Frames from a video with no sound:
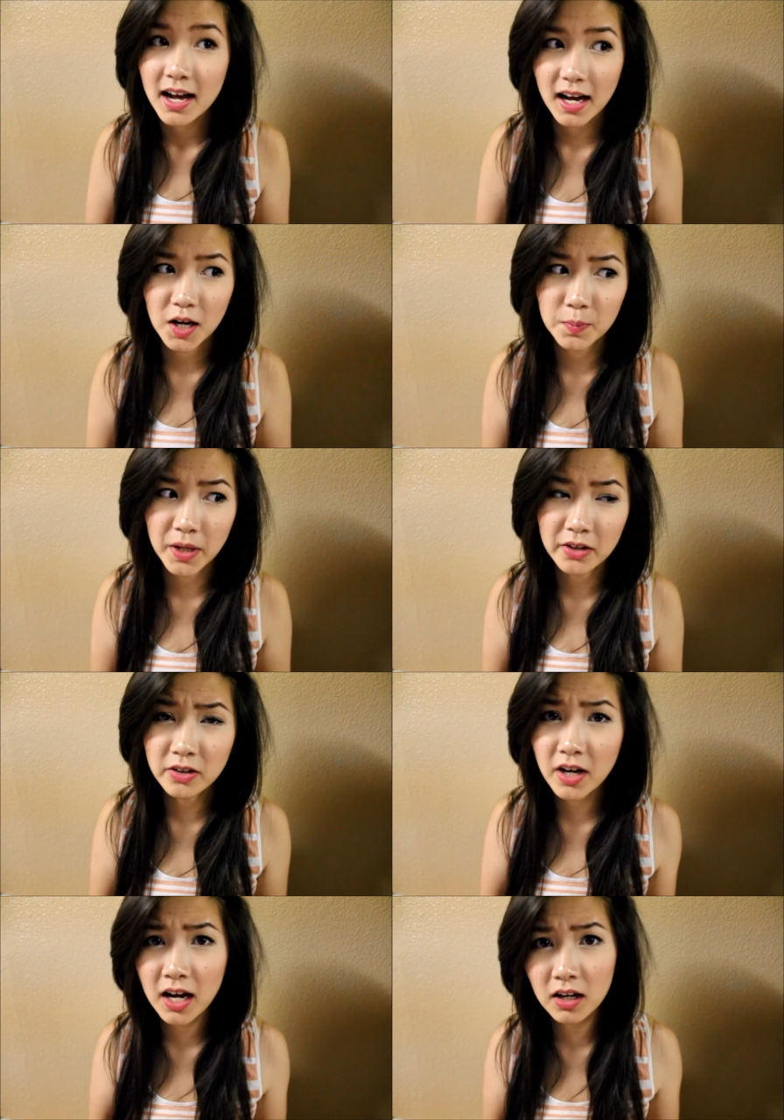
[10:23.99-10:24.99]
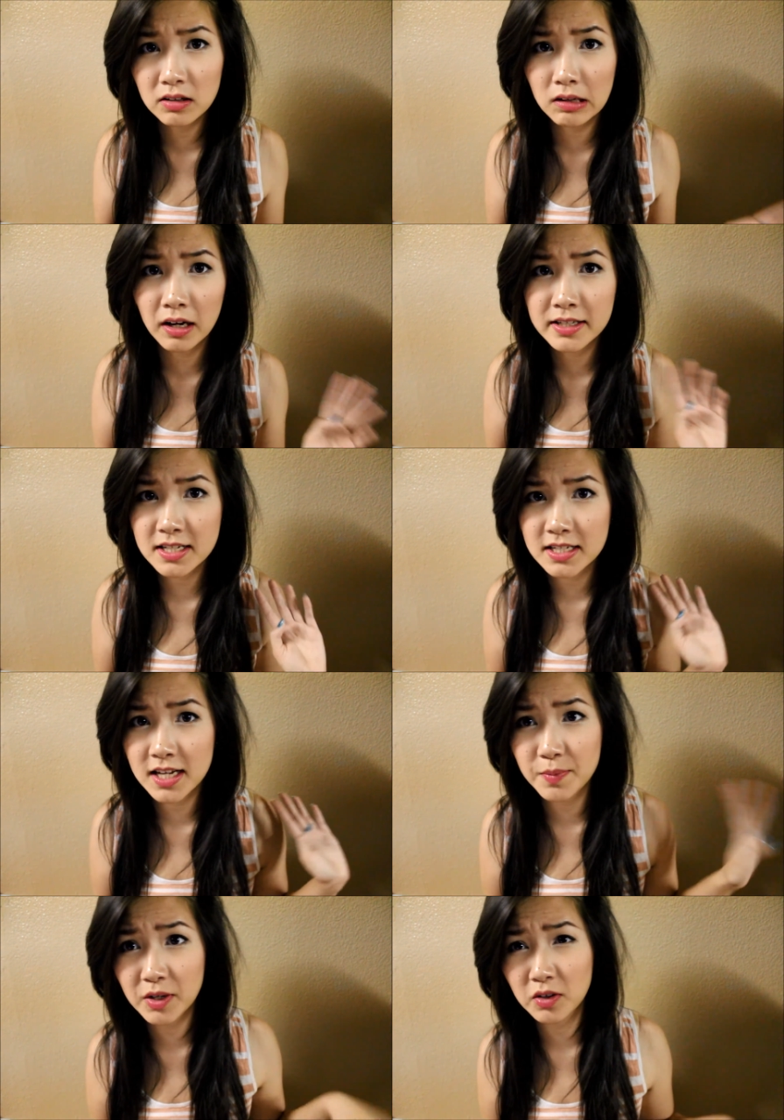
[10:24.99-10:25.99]
Um, I don't know how long it's going to
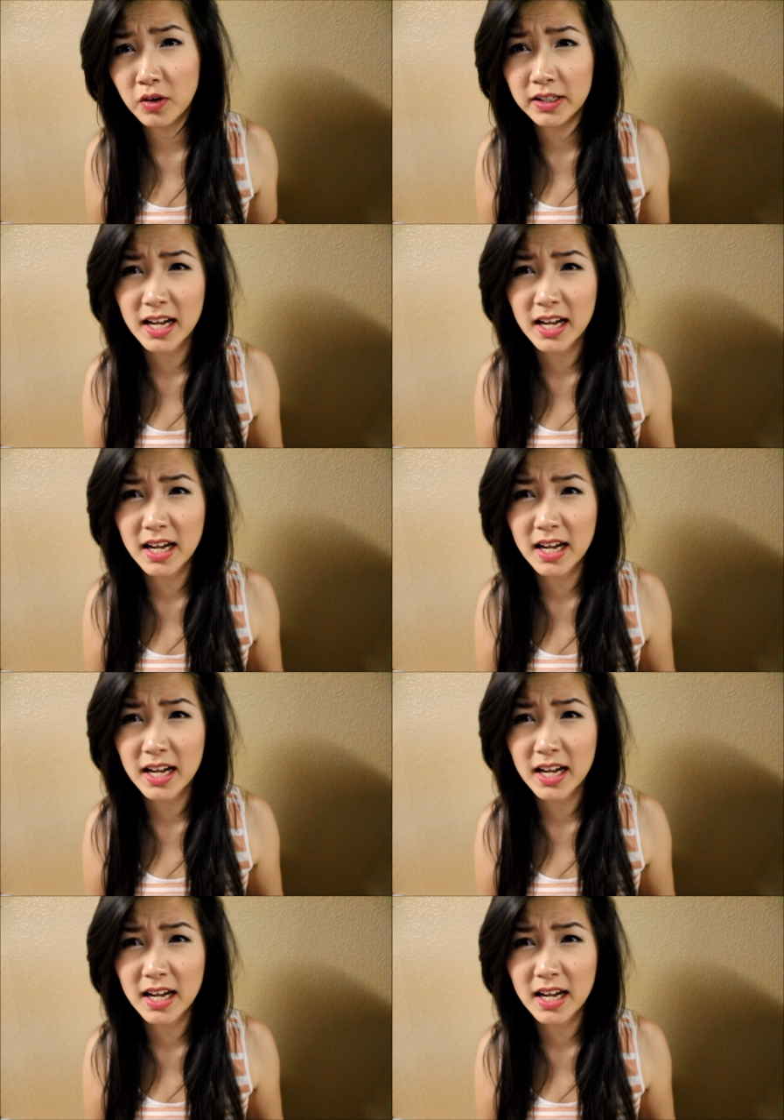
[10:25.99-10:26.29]
take me to record